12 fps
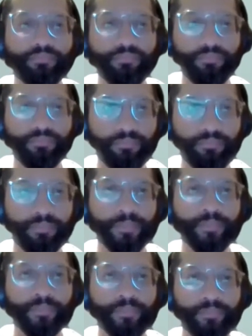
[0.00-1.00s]

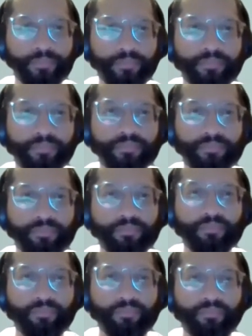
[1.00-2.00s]

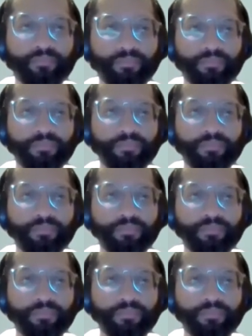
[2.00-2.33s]
The person shown says nothing.